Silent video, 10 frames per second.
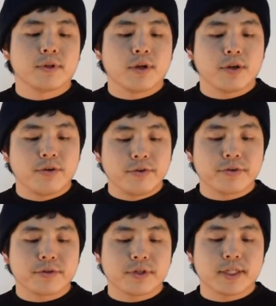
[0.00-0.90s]

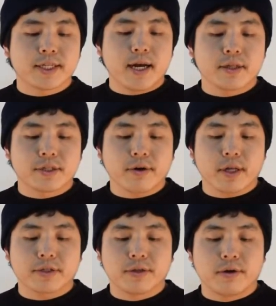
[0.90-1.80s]
used to design the circuit.
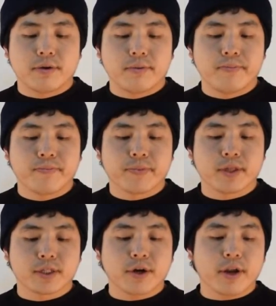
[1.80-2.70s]
So the
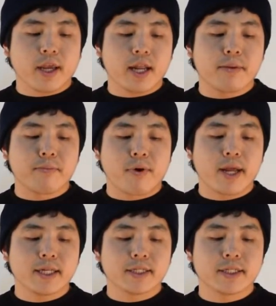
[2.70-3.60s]
circuit can
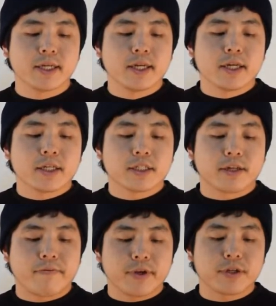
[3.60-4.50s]
embrace
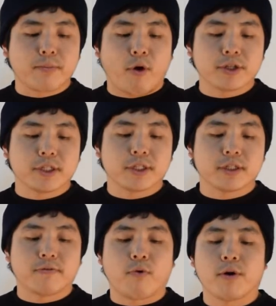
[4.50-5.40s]
sufficient margins
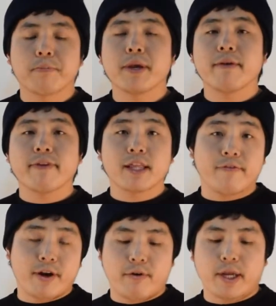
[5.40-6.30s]
for PVT
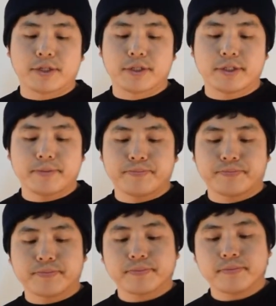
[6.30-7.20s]
variations.
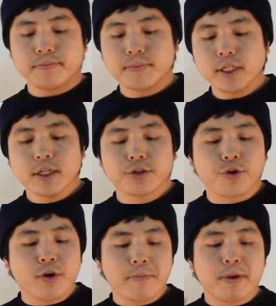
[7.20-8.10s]
So
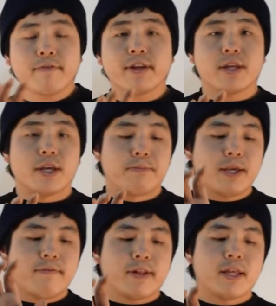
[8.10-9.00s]
you have PVT.
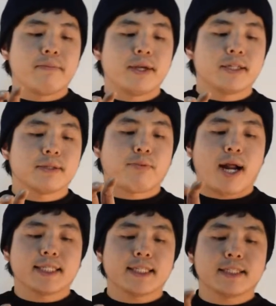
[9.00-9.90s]
PVT means
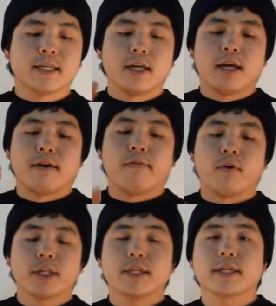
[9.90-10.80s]
process,
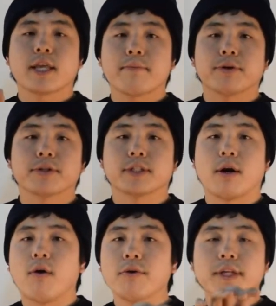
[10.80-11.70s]
voltage, and temperatures. And
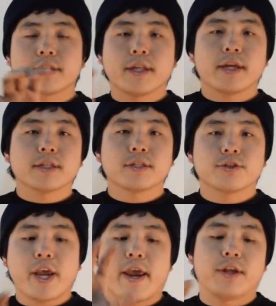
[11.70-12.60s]
all these things
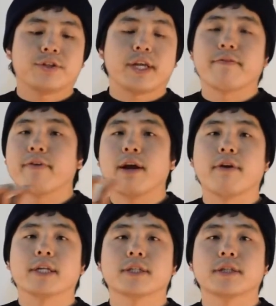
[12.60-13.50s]
change and
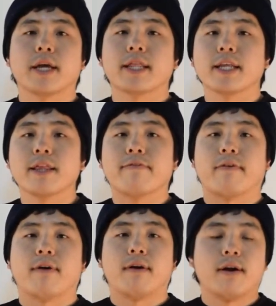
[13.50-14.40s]
varies, and they differ